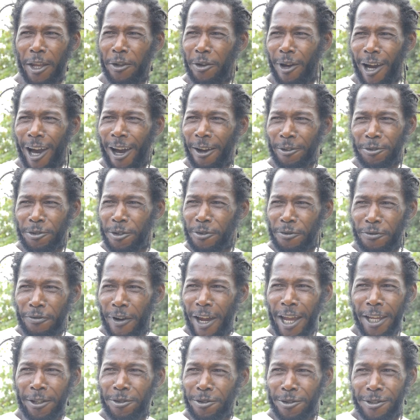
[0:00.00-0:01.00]
you have to
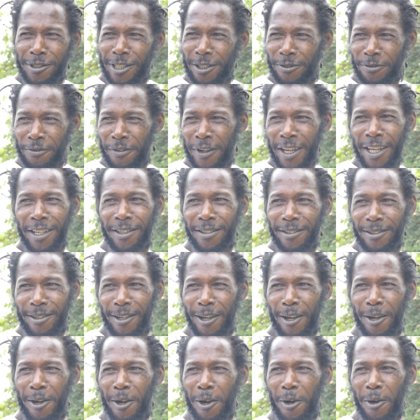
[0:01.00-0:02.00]
fight to defend?
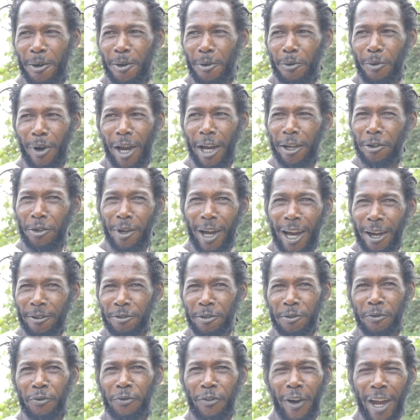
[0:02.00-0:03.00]
Why you have
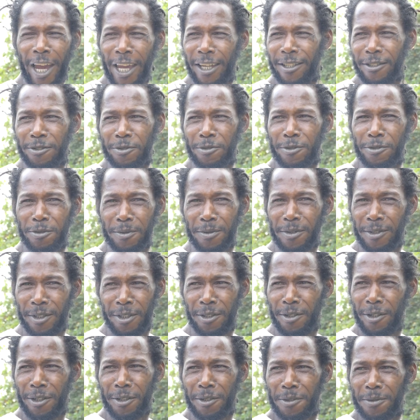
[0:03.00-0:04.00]
to fight to,
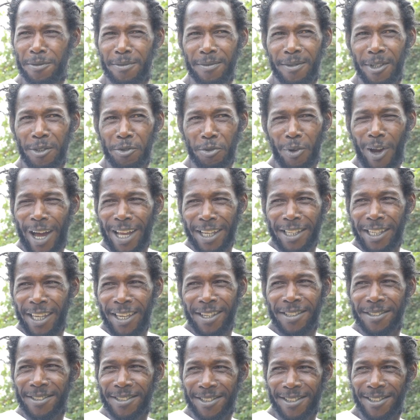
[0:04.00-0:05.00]
to
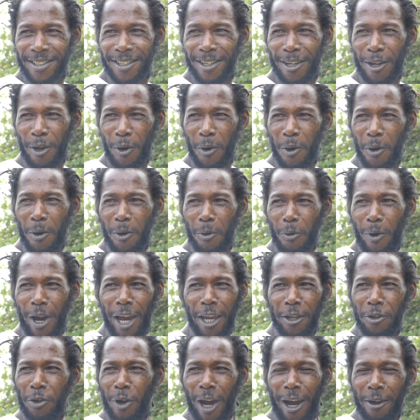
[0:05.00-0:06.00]
against?
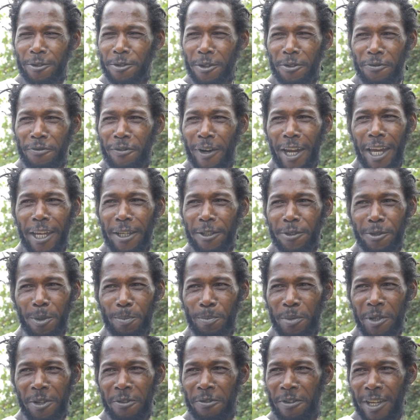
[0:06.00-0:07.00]
Why you have to fight to
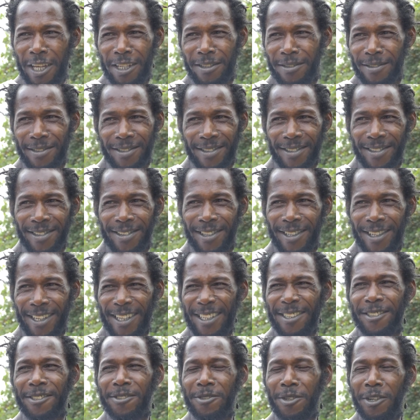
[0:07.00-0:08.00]
prevent?
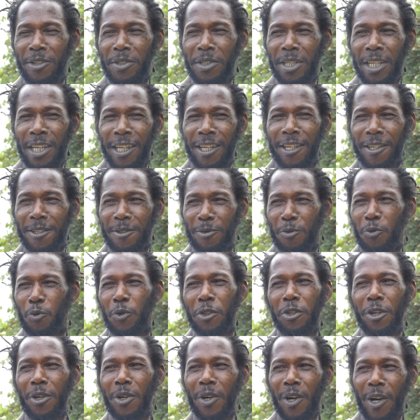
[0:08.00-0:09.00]
It's no need. We
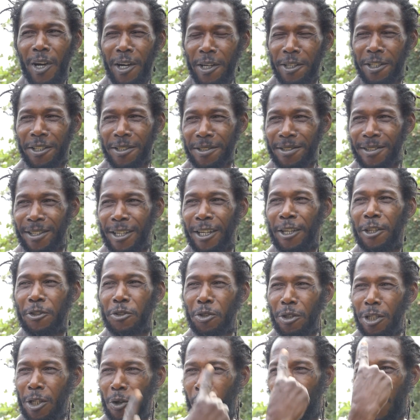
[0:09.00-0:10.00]
don't own it. It's
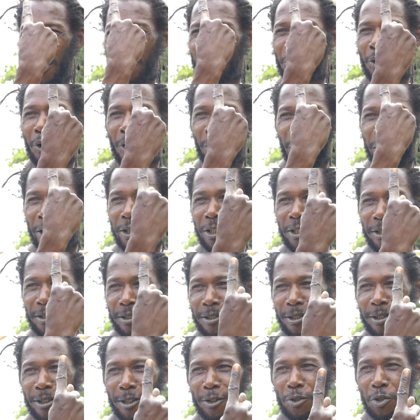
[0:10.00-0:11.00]
only one who owns it.
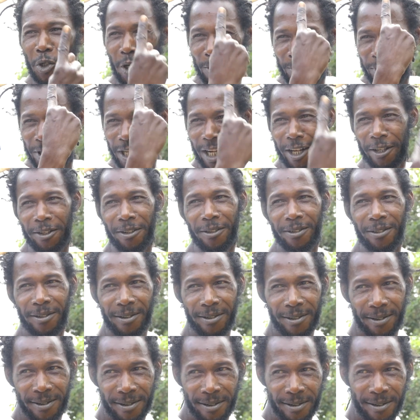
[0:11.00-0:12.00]
Joe Mirado.
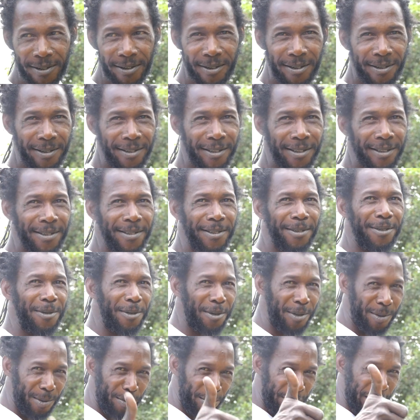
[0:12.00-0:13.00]

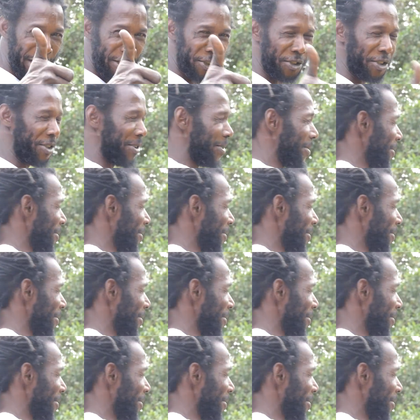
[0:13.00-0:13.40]
Bless you.